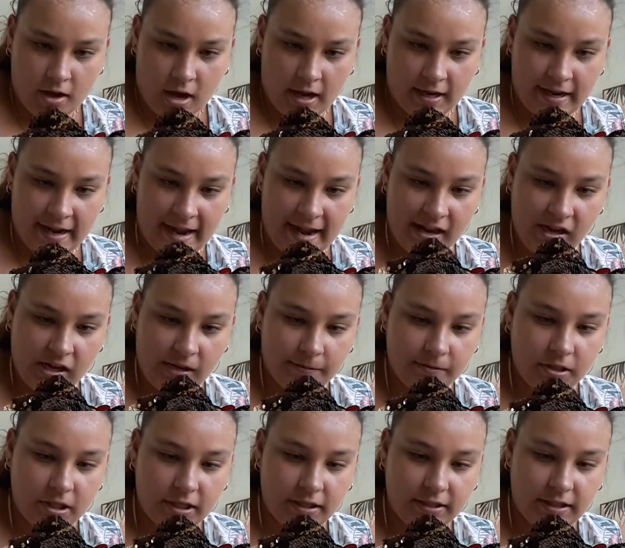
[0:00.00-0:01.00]
I hang
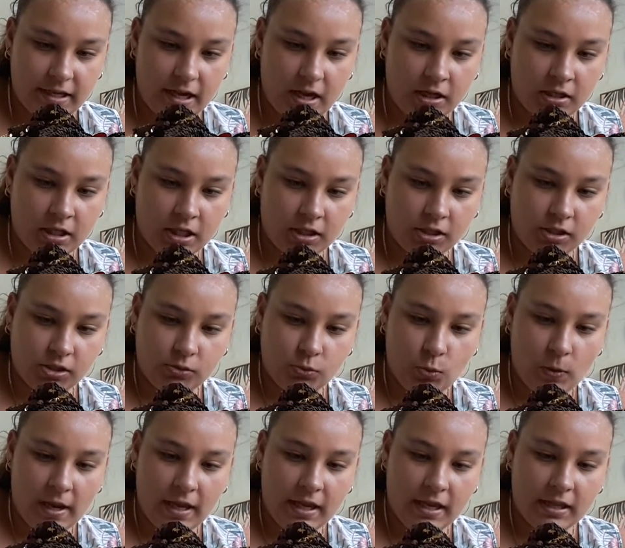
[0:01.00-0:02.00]
upside down and
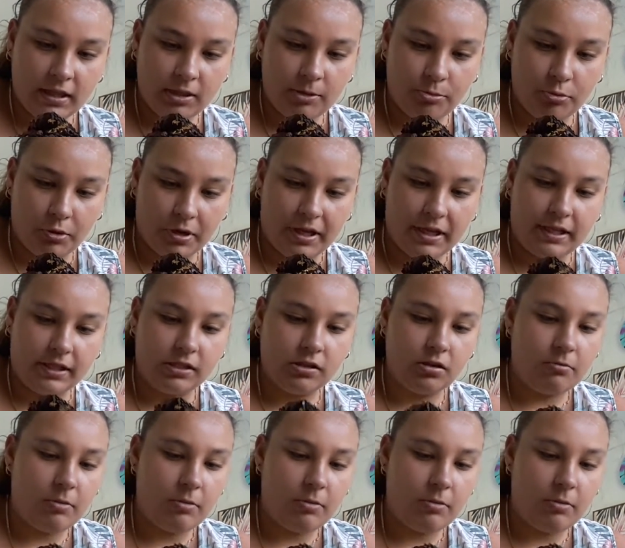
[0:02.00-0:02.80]
swing in the breeze.